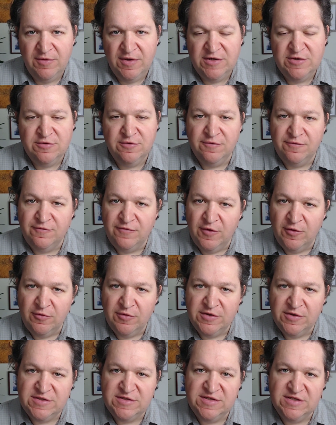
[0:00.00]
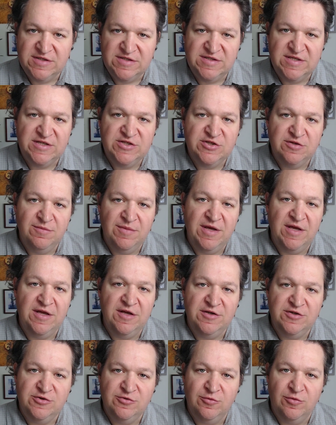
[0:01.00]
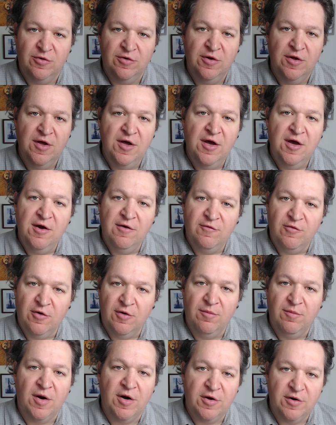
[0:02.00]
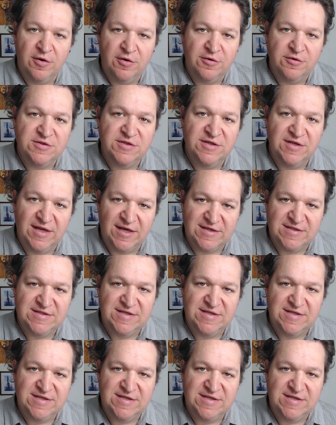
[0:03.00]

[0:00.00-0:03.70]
into a focused decision-making tool for a marketer's next